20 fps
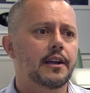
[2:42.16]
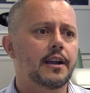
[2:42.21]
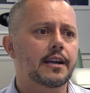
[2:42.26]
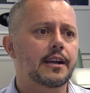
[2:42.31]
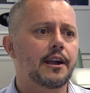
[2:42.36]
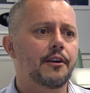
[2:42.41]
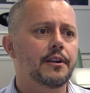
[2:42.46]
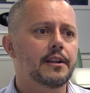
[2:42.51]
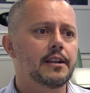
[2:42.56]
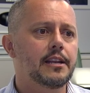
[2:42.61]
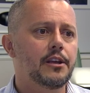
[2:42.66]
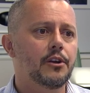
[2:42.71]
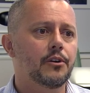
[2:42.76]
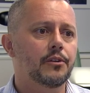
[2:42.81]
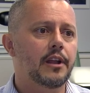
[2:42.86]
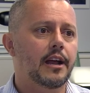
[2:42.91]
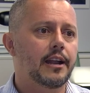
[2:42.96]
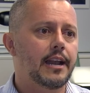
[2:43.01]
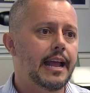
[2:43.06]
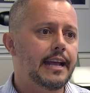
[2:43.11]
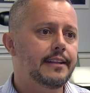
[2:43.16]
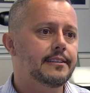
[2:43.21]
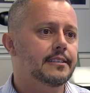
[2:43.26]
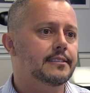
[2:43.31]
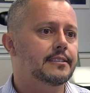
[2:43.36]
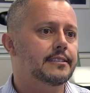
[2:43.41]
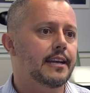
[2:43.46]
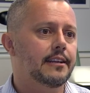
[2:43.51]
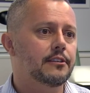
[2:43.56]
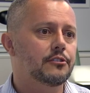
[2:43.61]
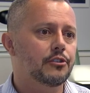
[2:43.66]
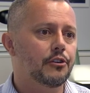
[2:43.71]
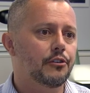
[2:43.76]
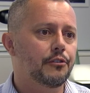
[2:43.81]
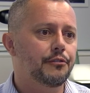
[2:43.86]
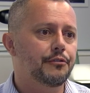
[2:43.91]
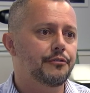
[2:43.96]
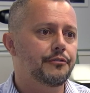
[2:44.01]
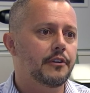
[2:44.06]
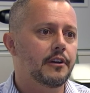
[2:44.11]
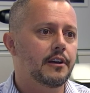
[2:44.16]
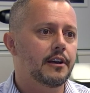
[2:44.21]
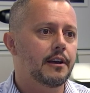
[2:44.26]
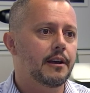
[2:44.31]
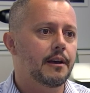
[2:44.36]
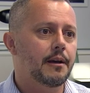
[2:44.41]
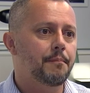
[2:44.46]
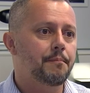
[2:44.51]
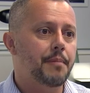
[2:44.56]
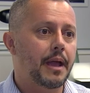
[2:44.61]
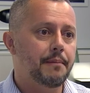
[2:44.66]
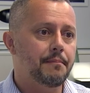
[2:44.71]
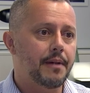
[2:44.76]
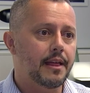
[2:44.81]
that are currently on our latest set of uh, pay